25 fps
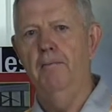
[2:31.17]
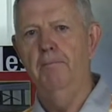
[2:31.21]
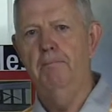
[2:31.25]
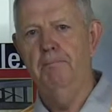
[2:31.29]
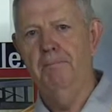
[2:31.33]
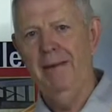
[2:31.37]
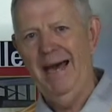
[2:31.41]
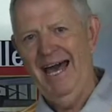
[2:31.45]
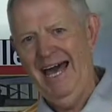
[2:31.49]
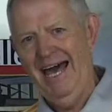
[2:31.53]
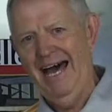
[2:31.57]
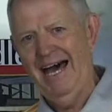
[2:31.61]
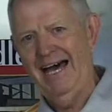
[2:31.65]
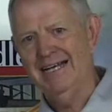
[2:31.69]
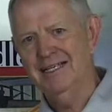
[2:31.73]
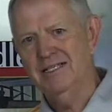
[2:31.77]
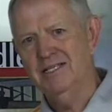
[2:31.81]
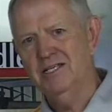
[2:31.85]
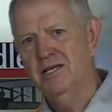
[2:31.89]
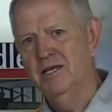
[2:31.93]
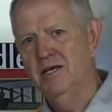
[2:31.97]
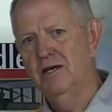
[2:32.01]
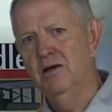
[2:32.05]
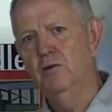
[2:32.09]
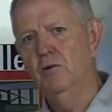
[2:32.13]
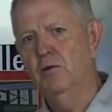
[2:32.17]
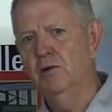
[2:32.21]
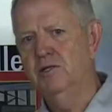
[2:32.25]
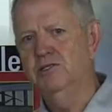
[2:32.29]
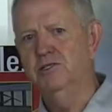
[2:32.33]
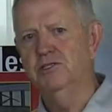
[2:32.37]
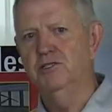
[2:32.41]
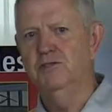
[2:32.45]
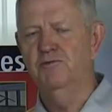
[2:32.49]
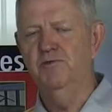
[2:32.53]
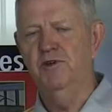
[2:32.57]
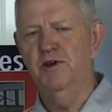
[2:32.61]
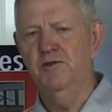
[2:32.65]
mat which
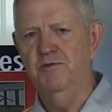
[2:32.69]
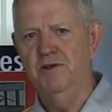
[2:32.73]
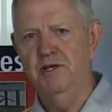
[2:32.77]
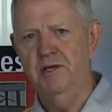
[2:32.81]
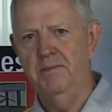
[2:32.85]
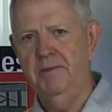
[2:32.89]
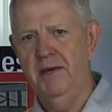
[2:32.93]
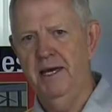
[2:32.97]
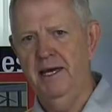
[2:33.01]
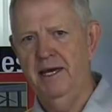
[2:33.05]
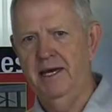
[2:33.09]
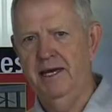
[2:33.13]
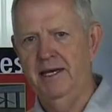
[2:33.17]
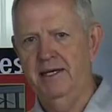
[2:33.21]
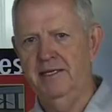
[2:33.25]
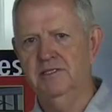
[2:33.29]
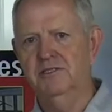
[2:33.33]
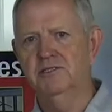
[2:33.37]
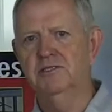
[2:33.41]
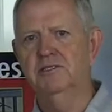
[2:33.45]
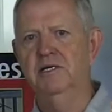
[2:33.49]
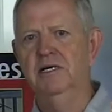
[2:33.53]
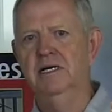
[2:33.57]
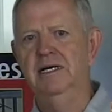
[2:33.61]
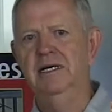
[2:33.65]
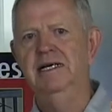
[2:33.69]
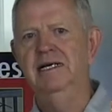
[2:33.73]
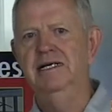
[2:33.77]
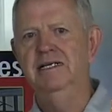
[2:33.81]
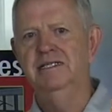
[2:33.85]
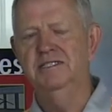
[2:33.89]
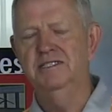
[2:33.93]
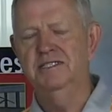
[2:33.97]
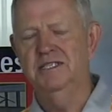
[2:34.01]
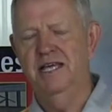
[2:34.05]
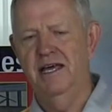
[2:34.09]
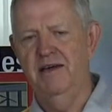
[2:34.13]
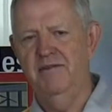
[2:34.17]
is 50 pigs
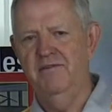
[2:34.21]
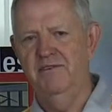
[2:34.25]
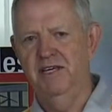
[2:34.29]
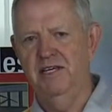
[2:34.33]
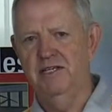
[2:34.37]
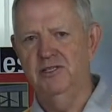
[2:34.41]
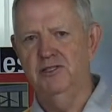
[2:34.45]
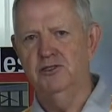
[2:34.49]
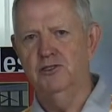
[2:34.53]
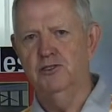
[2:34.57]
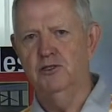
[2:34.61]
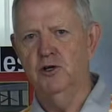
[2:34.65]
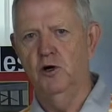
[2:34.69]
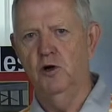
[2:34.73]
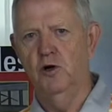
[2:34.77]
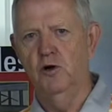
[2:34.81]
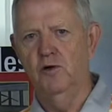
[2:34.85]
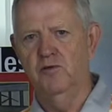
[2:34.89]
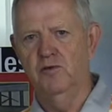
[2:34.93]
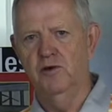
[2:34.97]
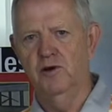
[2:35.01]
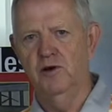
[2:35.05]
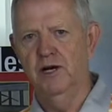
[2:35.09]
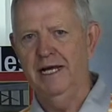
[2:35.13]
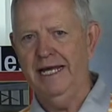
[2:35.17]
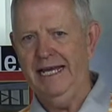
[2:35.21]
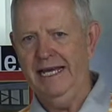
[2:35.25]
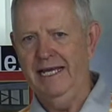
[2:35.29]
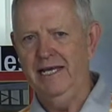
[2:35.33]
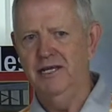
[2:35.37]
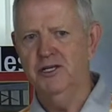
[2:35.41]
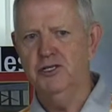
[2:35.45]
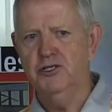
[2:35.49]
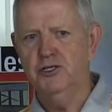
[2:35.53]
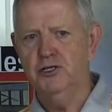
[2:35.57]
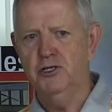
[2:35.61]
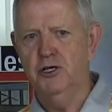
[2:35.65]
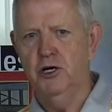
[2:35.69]
savings over
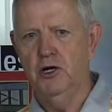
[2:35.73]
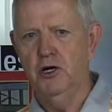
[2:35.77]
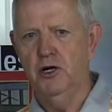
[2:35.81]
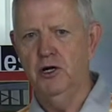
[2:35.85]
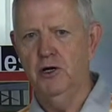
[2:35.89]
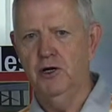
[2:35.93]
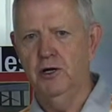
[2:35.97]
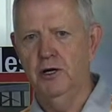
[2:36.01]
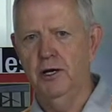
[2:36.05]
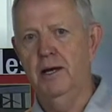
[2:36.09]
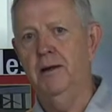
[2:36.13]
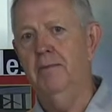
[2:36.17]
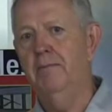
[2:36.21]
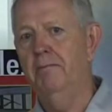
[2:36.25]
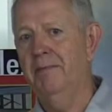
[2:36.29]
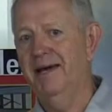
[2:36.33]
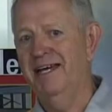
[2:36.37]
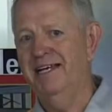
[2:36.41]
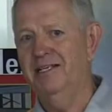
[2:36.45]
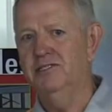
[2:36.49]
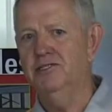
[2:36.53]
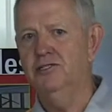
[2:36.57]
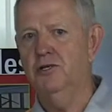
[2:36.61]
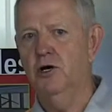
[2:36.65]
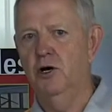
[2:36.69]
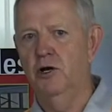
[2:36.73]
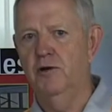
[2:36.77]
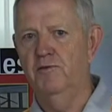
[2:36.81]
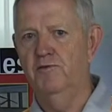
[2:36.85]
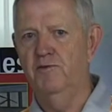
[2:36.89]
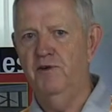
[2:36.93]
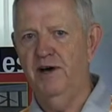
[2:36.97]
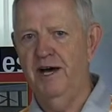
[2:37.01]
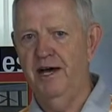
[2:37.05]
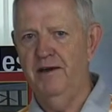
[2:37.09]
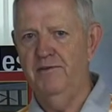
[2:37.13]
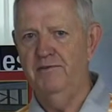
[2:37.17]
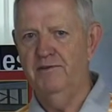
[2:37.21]
each turn based on
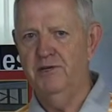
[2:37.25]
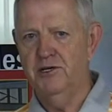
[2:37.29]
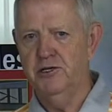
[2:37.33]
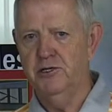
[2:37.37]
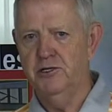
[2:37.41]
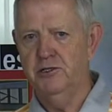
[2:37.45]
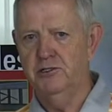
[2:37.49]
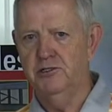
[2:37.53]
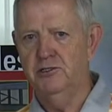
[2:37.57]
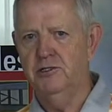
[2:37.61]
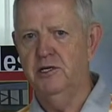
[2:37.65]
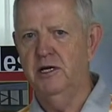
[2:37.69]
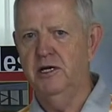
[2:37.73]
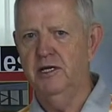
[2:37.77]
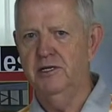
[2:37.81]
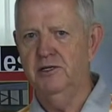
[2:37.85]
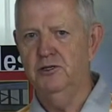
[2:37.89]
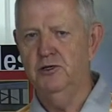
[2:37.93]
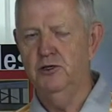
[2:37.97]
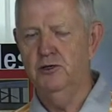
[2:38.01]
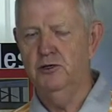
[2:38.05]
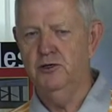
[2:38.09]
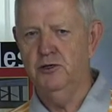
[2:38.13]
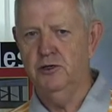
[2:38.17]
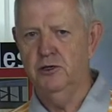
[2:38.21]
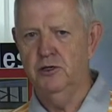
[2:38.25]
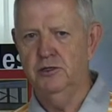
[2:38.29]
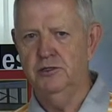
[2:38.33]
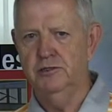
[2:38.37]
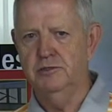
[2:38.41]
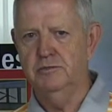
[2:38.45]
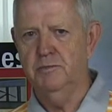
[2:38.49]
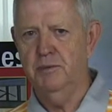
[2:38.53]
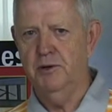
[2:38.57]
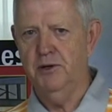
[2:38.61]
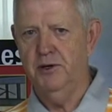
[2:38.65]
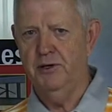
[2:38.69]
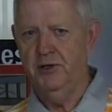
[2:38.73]
five years at two turns
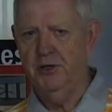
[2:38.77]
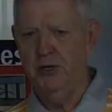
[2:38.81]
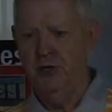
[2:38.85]
per